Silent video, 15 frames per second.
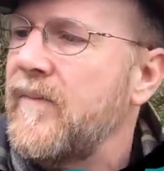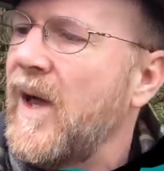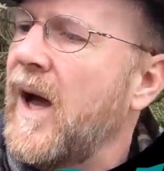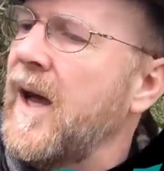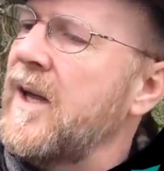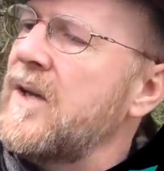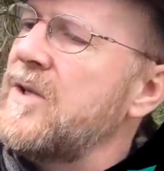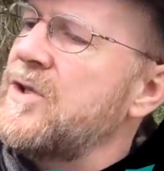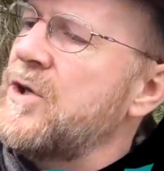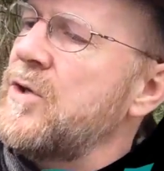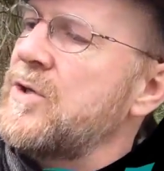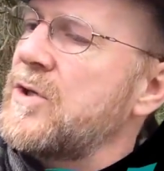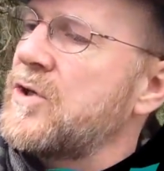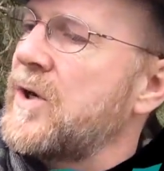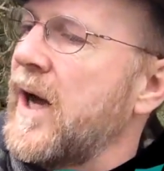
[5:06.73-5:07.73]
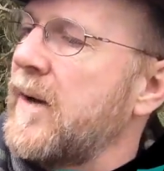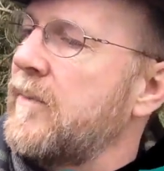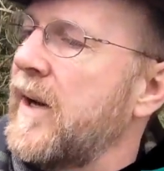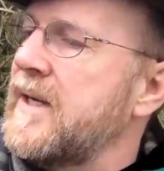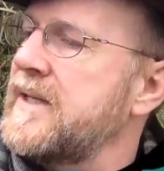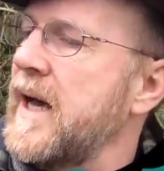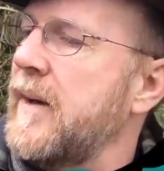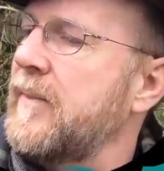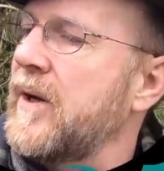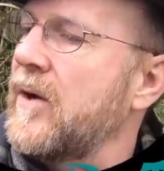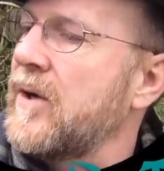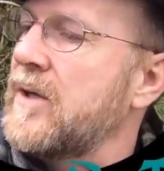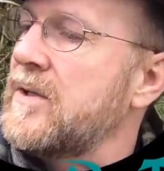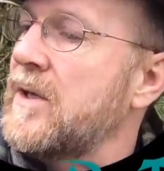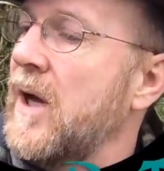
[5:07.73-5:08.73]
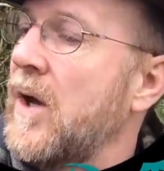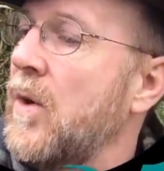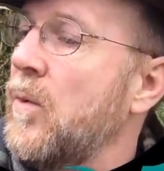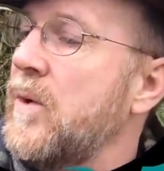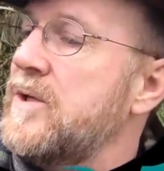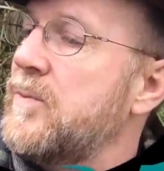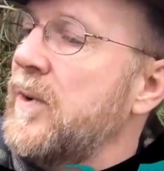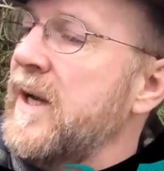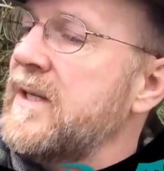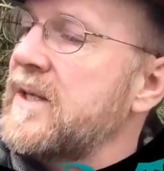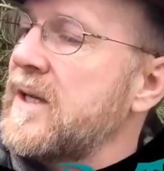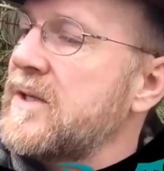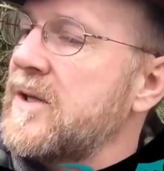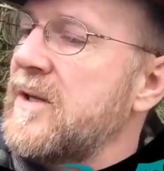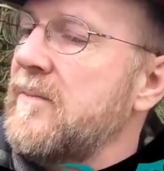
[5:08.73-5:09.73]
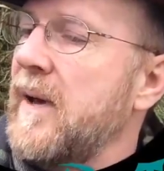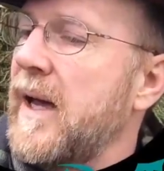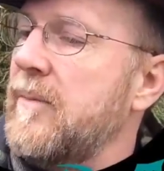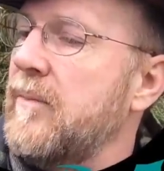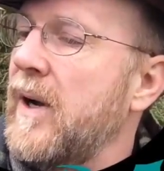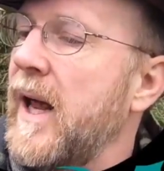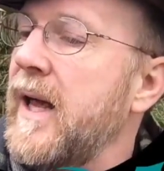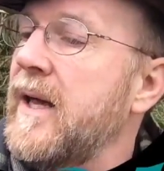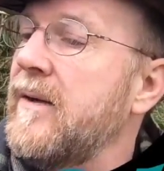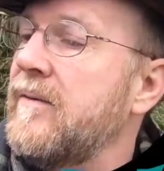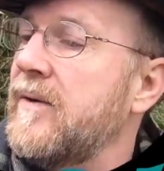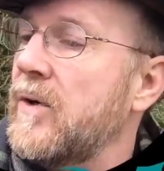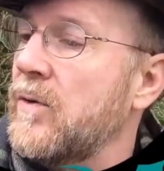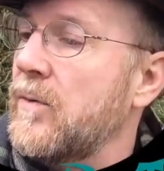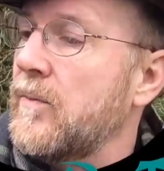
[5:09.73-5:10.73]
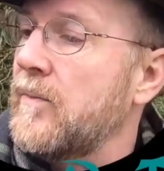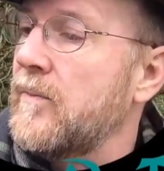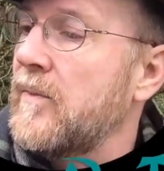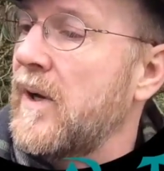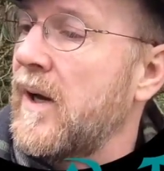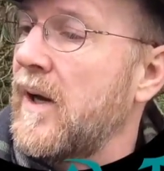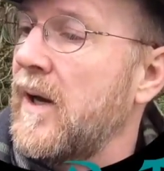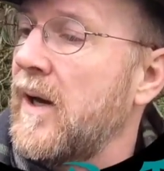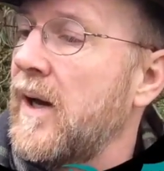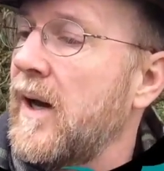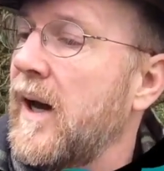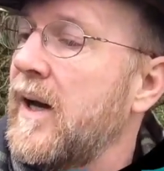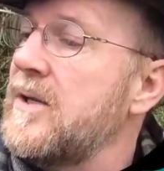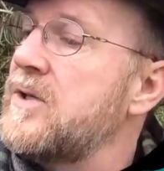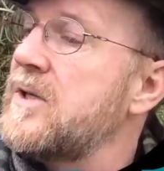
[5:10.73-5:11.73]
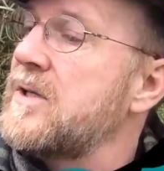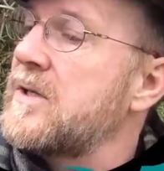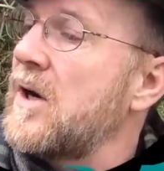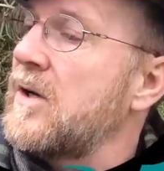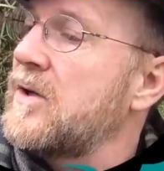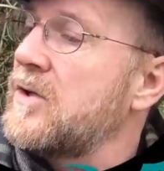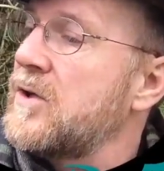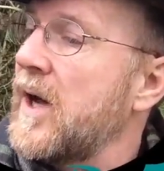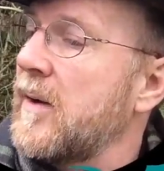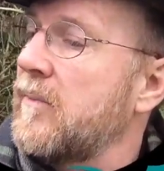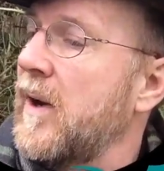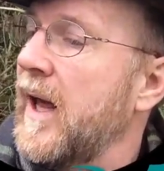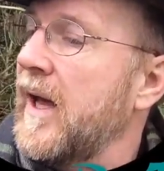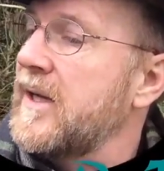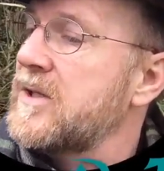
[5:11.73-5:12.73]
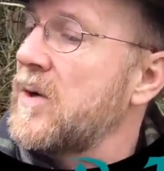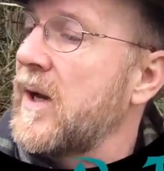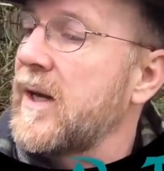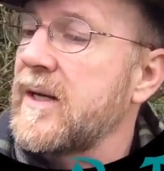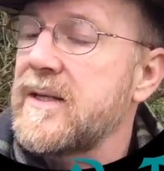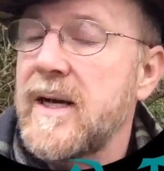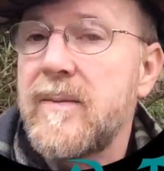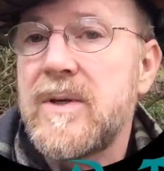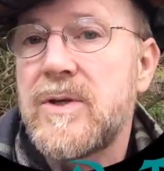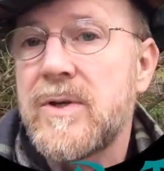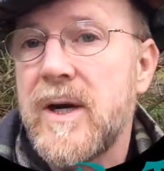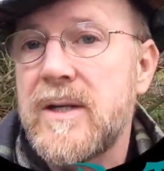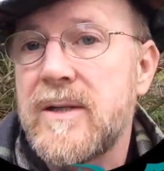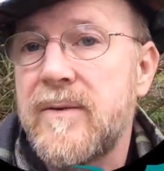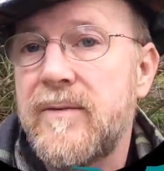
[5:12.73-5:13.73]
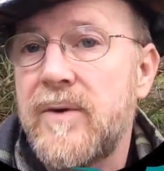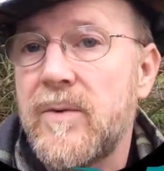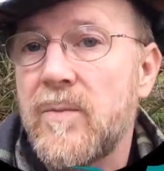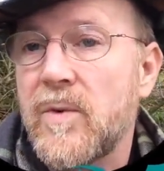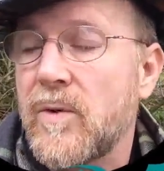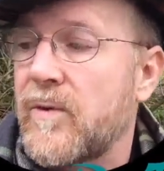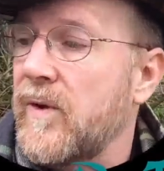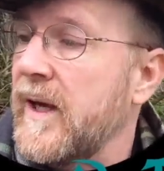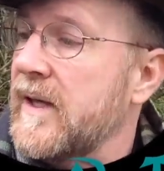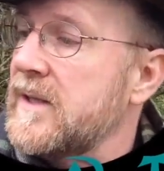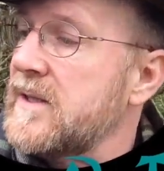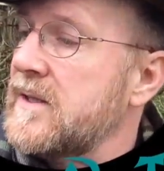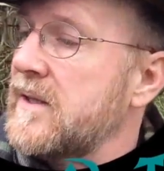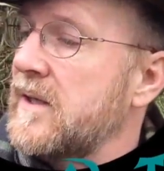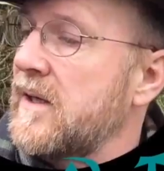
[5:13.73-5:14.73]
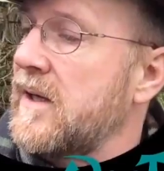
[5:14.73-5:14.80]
I can choose a track by tapping on it, which brings us to the main playing view. I'll just start the track playing so I can demonstrate a few more things.